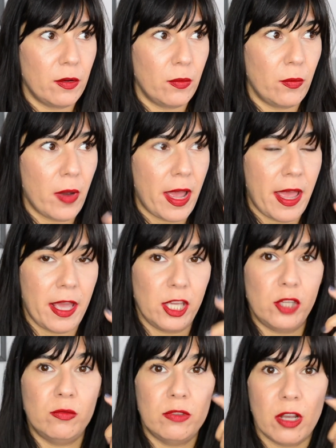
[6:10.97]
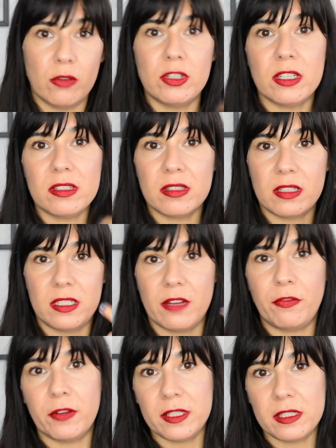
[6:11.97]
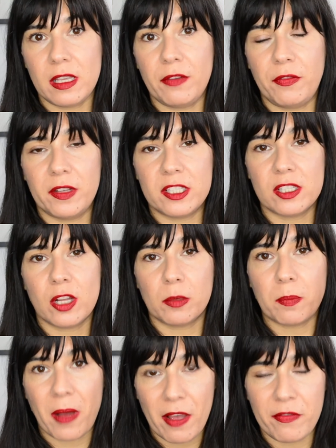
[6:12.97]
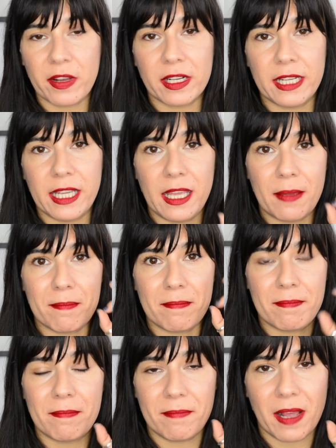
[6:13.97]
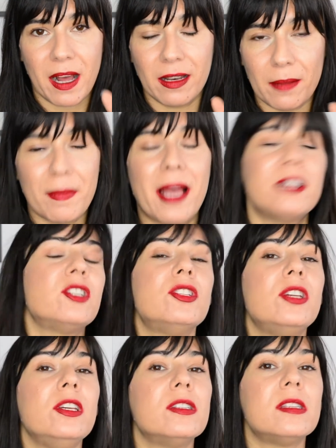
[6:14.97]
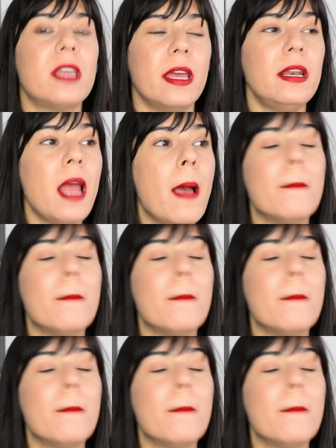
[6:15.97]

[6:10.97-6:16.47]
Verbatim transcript: where you notice the difference if it's not perfectly mm, color matched to your skin,